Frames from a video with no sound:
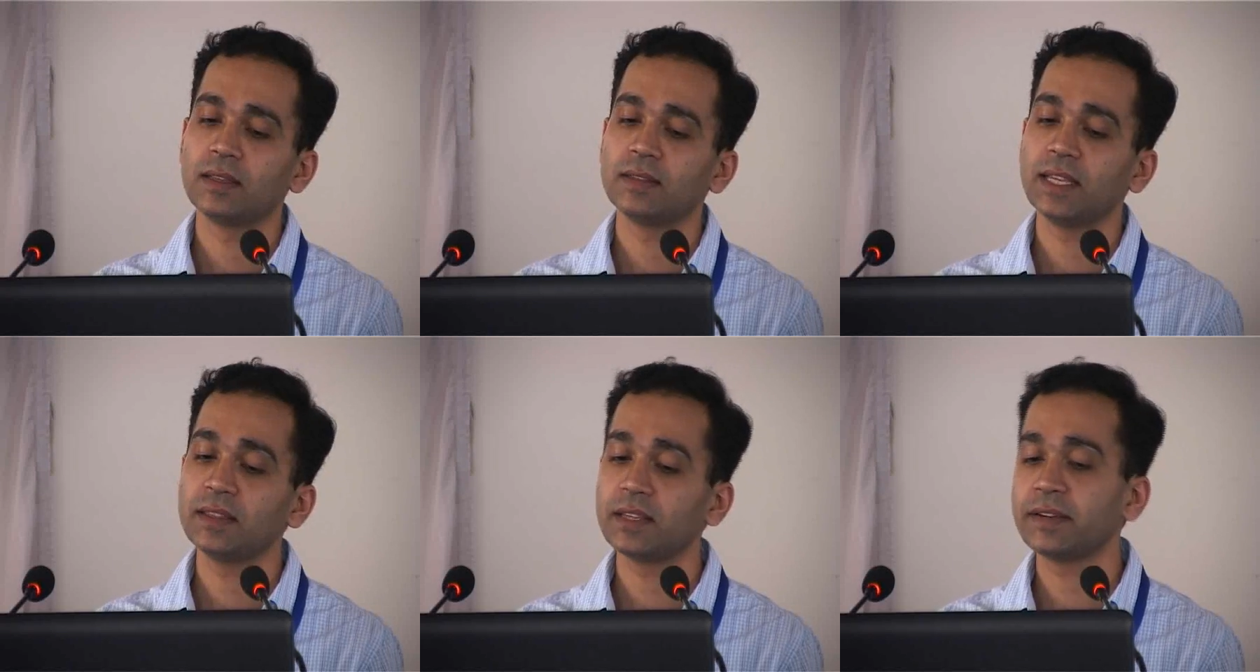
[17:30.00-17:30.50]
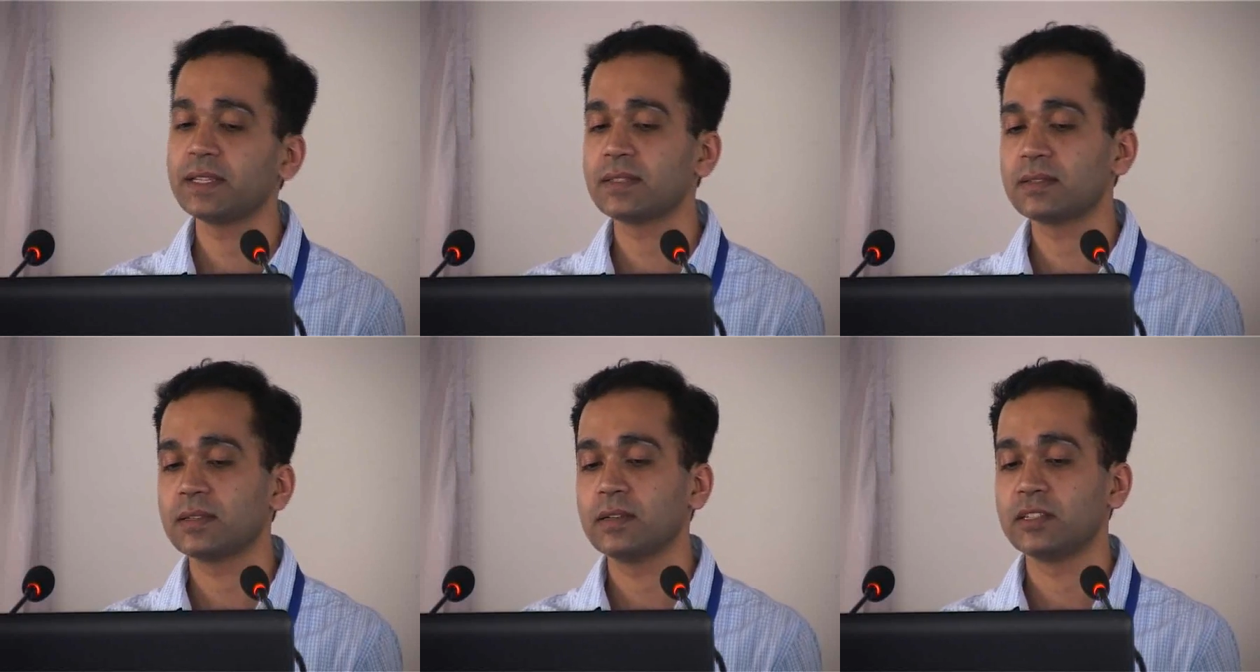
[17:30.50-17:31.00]
Then there
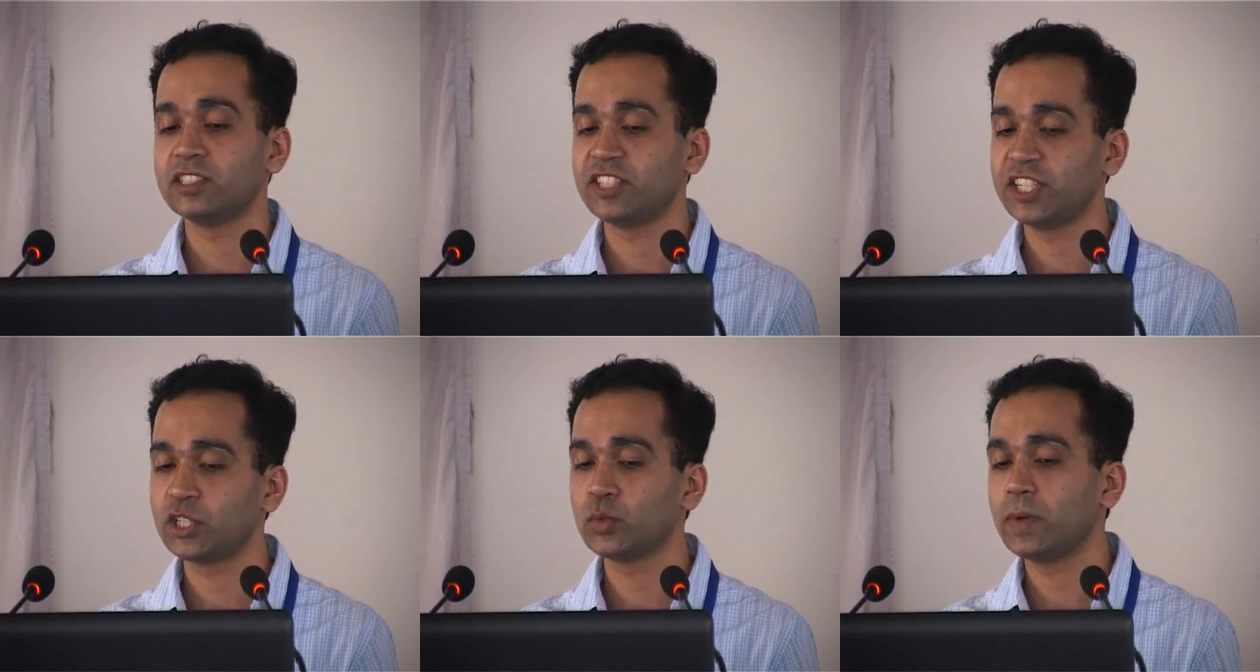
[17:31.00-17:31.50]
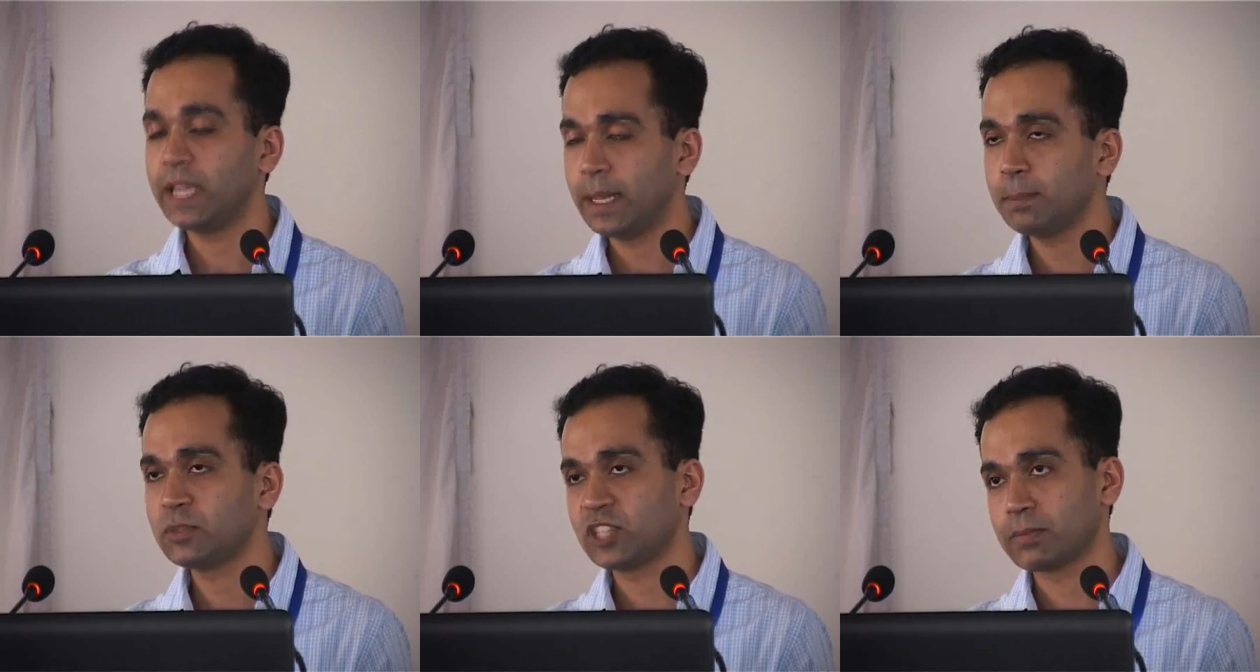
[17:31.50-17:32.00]
is a
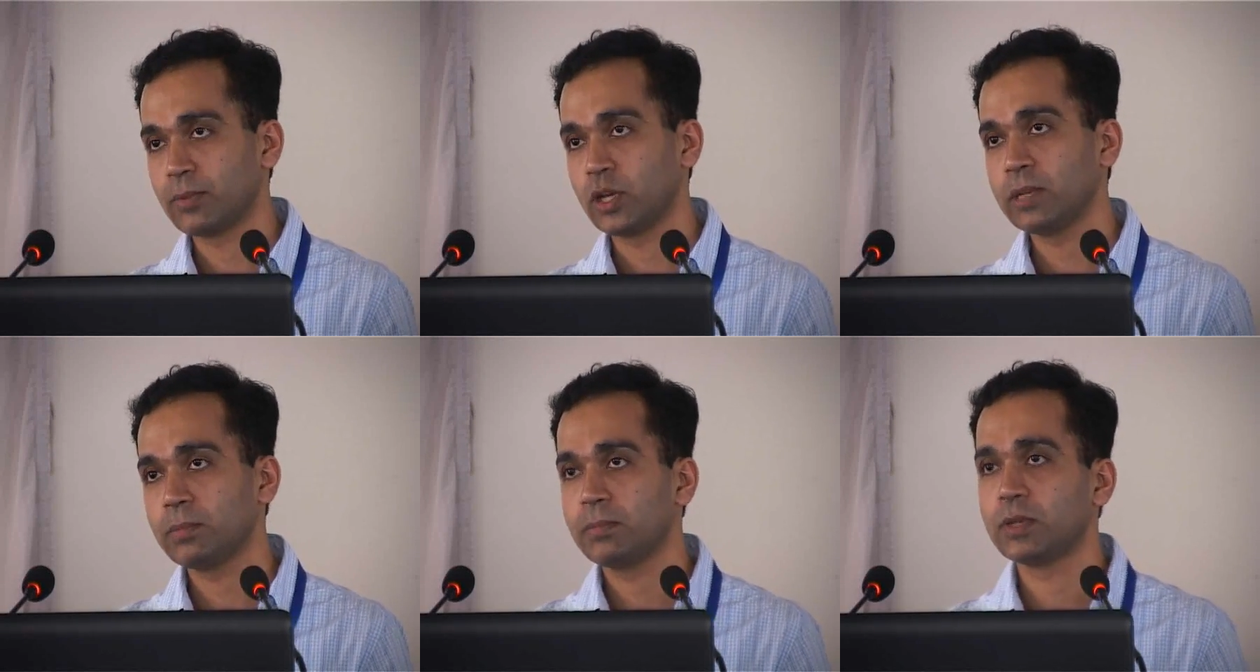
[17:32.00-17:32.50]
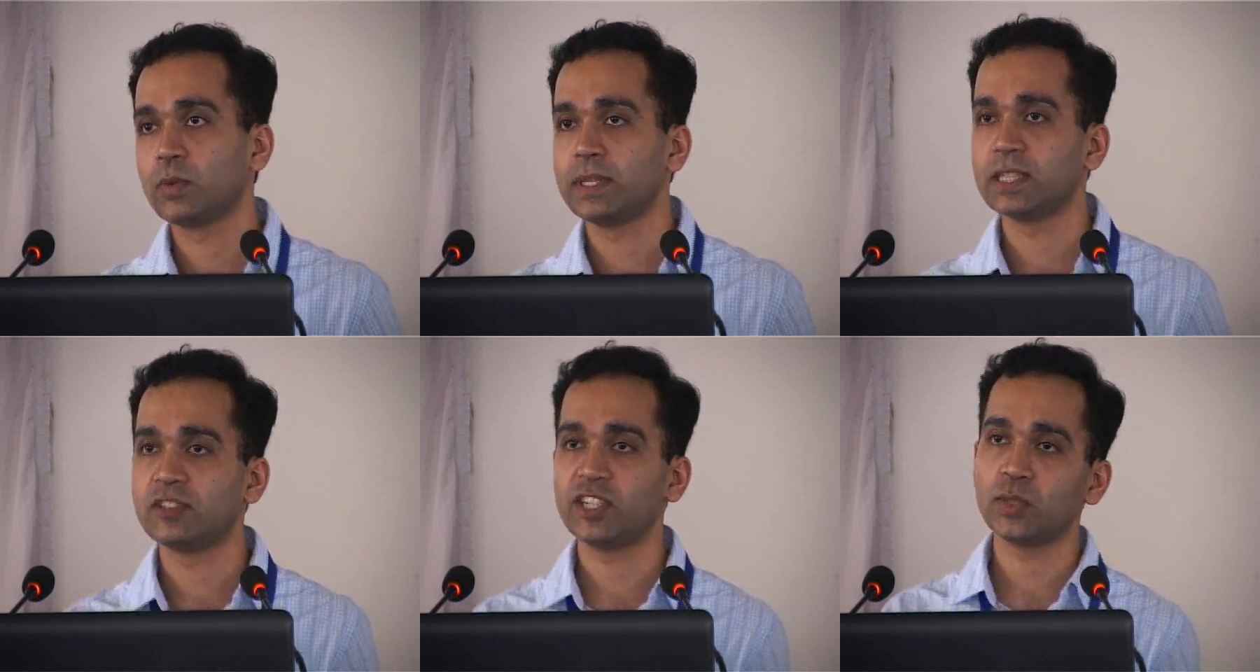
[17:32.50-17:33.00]
G2M checkpoint between
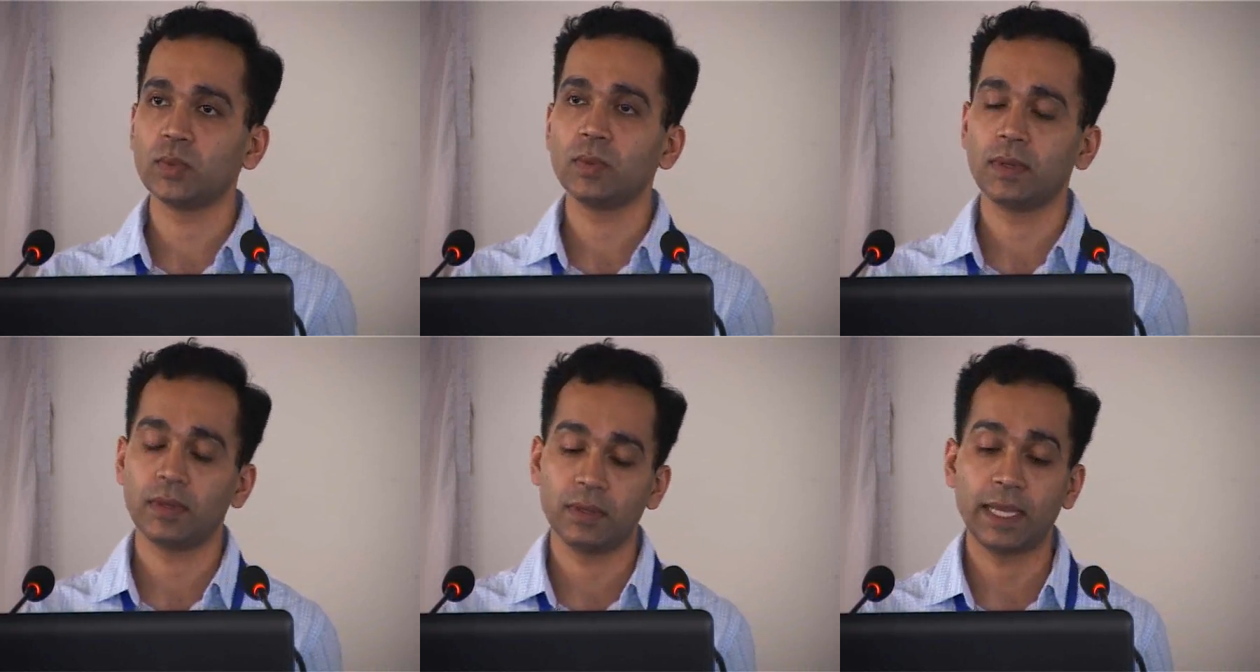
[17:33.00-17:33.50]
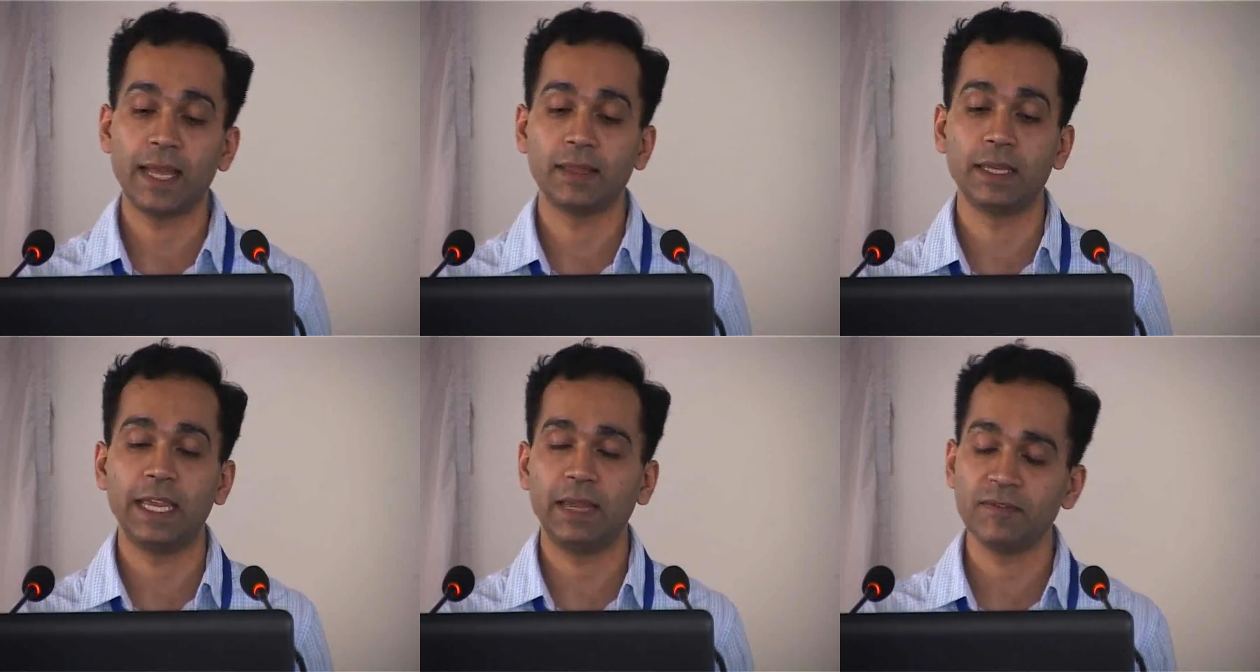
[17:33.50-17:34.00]
the G2 and
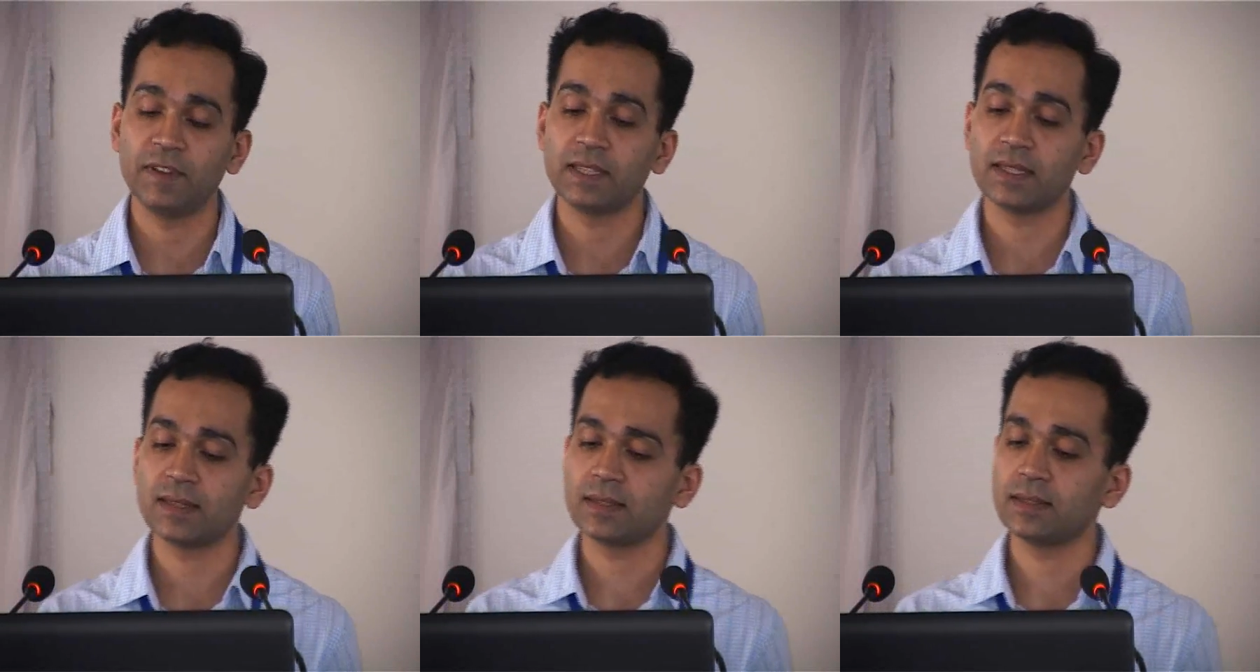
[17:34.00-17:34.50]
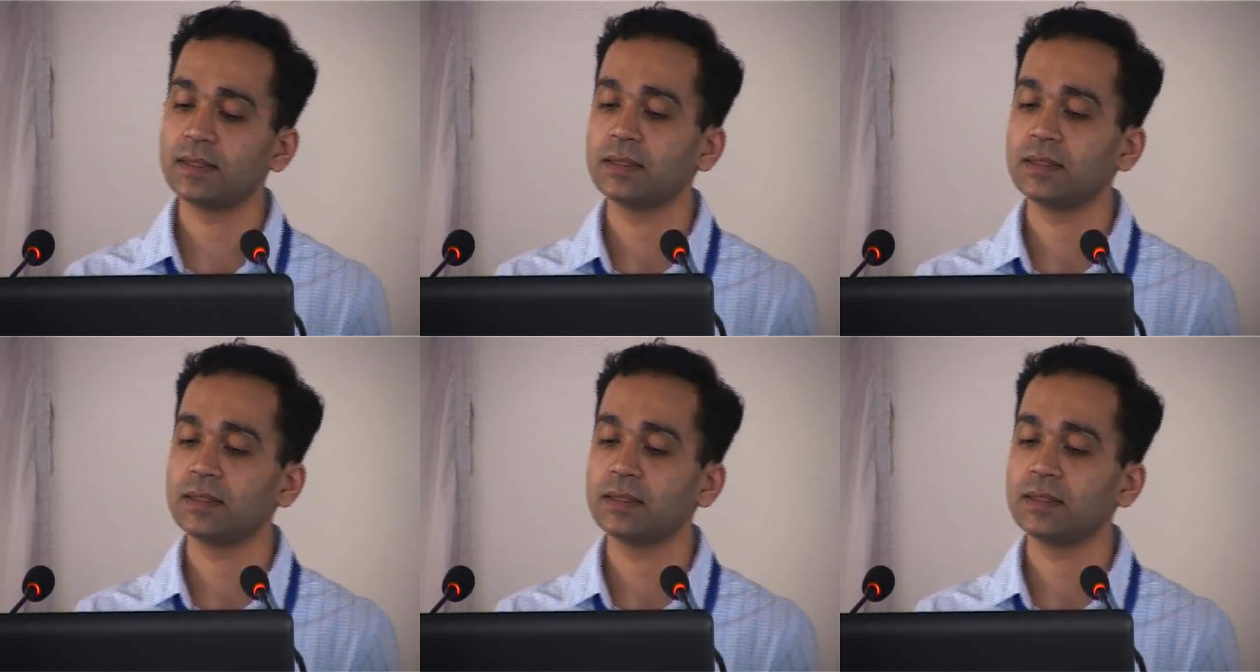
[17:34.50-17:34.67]
the M phases.